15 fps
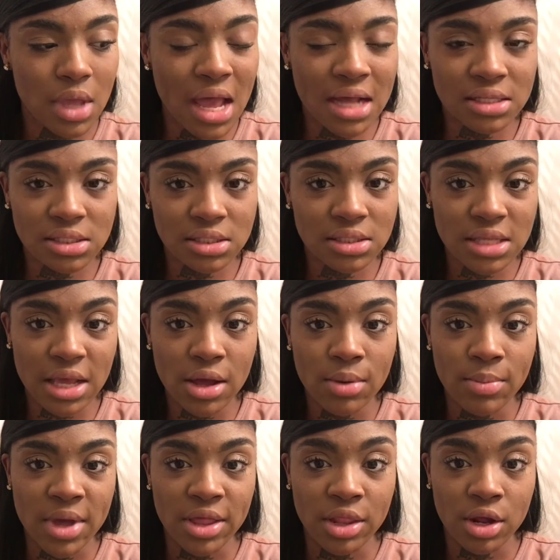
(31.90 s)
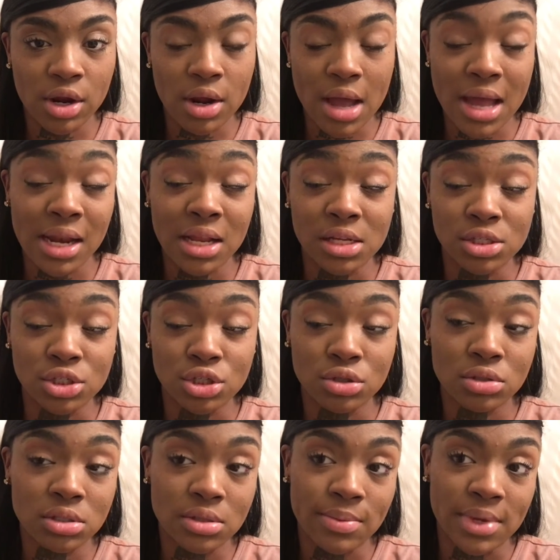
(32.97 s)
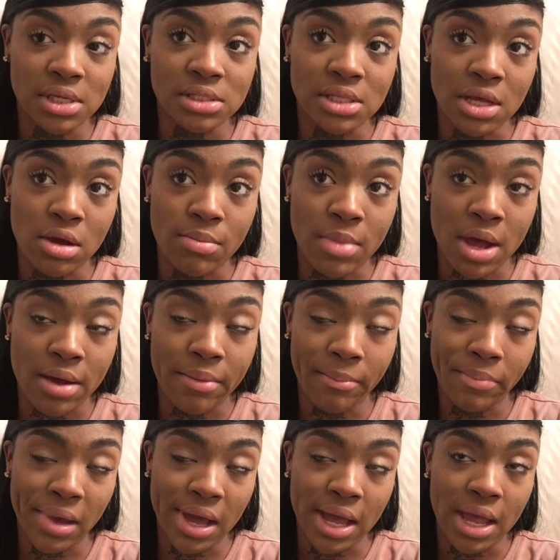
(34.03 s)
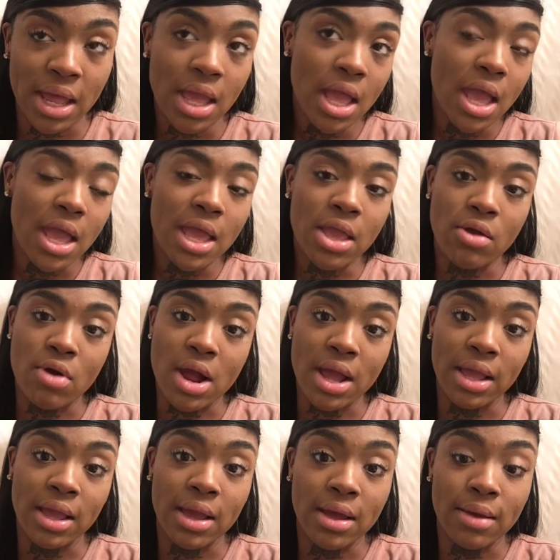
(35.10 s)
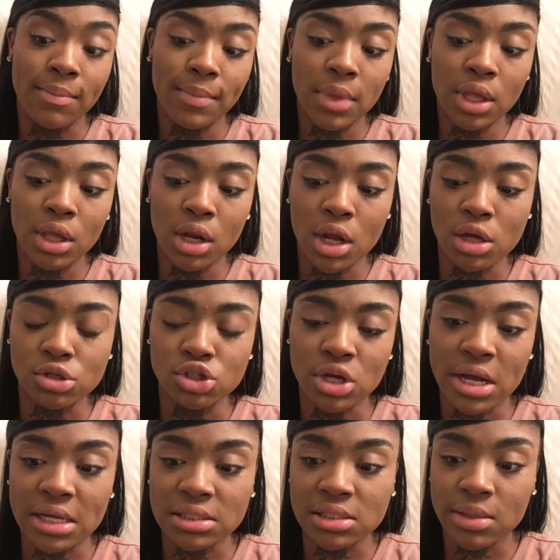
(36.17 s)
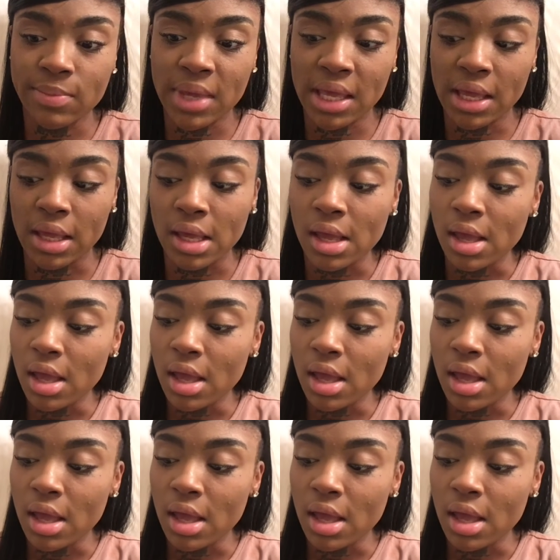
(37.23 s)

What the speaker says: as a single mother, I didn't choose to be a single mom, but here I am, you know, trying to be